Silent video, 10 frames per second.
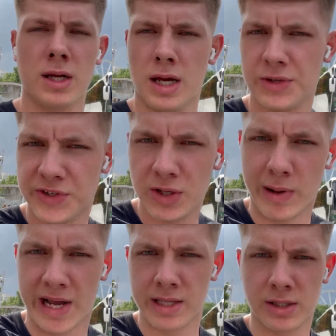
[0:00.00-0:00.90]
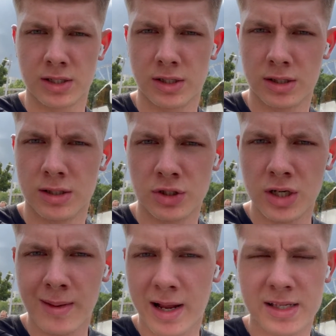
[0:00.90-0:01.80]
and G-Wagons.
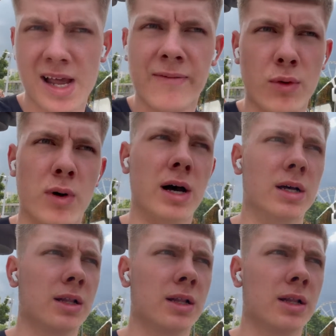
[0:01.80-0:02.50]
G-Wagons everywhere.